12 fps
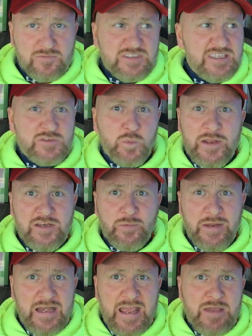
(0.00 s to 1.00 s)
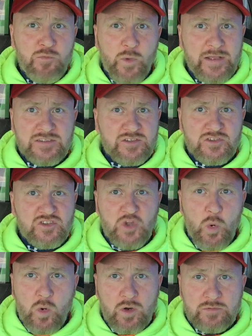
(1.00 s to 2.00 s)
Since when do we name winter
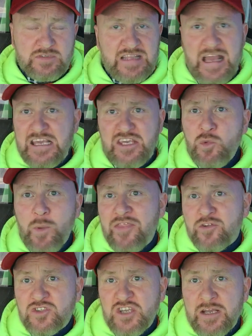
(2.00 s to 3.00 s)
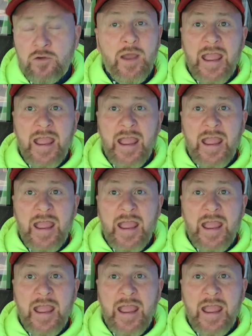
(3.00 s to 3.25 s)
storms? Thank you, Weather Channel.